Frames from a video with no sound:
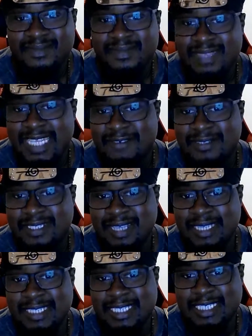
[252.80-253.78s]
It was
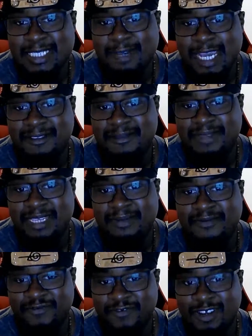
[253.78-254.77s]
like she swiped
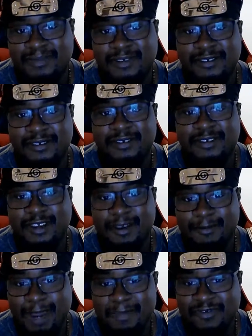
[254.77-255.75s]
me from her
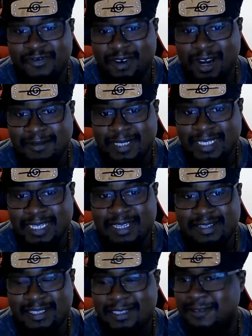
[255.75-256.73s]
right before I was
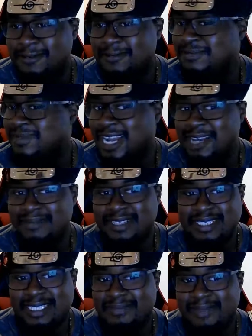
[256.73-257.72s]
eating. So Nami
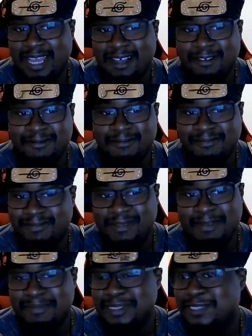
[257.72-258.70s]
just somehow
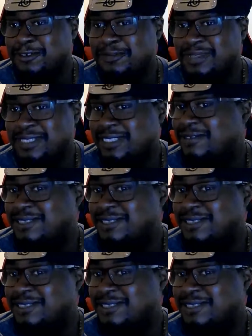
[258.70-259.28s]
absorbed.